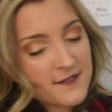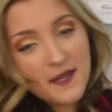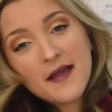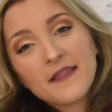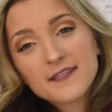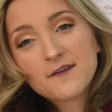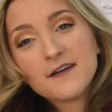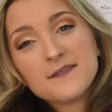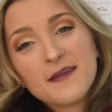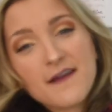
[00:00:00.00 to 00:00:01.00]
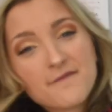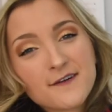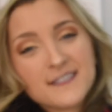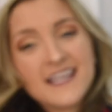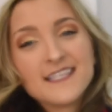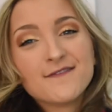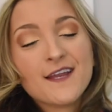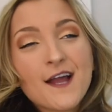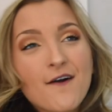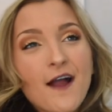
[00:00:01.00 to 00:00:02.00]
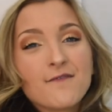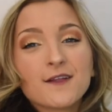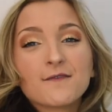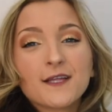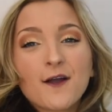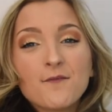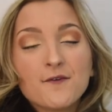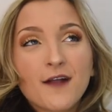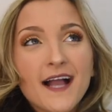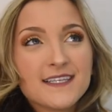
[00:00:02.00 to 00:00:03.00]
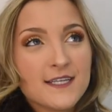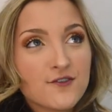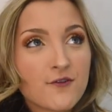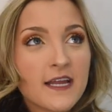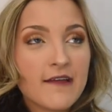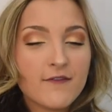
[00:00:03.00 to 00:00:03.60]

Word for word: So yeah, that's going to be it for today's video. I really, really hope you guys enjoyed.